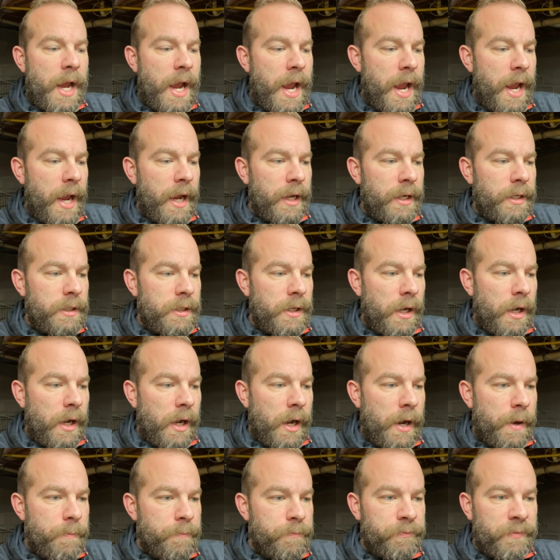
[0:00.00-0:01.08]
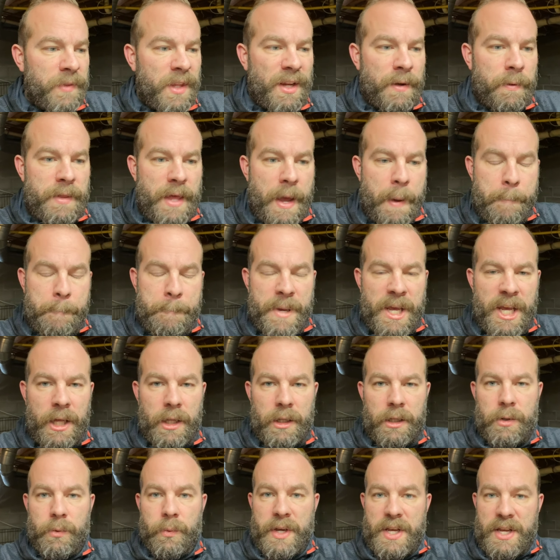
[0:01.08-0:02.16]
and that
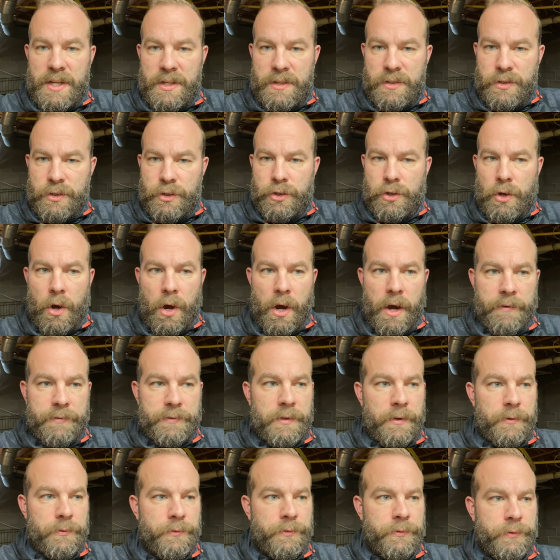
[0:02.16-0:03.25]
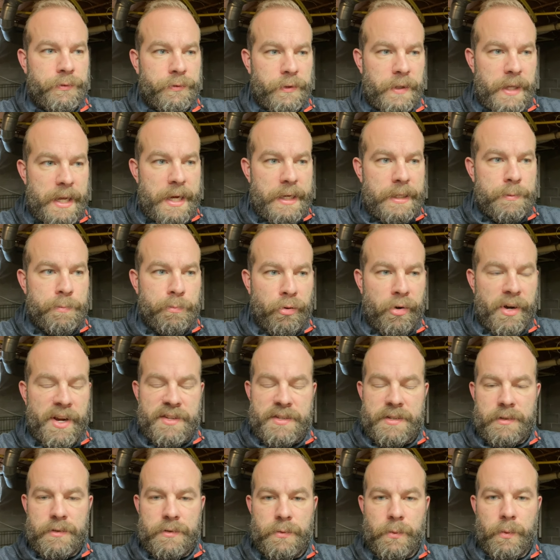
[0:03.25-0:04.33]
pillowy, soft, flaked
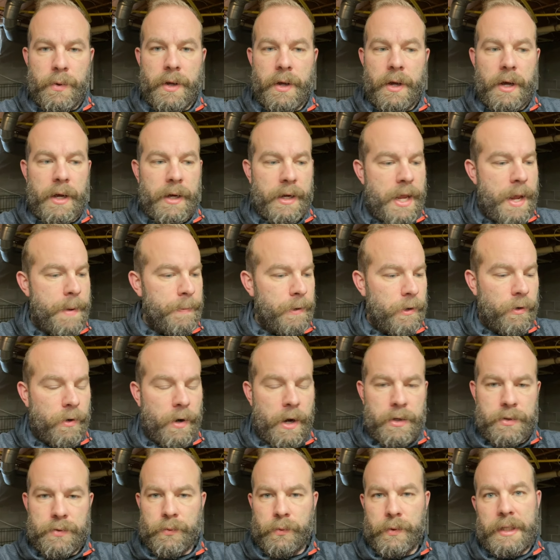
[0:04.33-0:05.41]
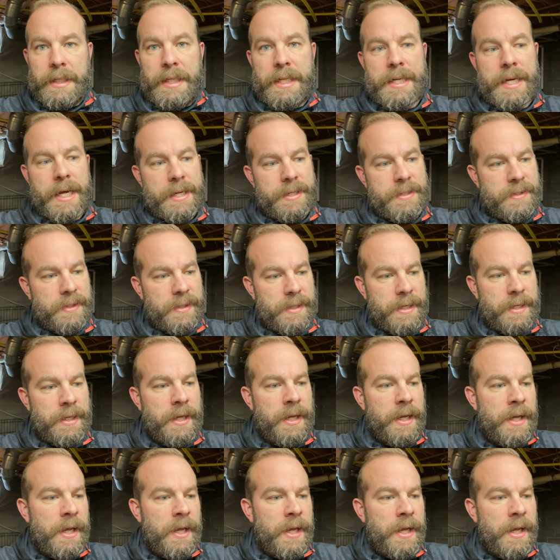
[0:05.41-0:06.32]
presence came across really nicely.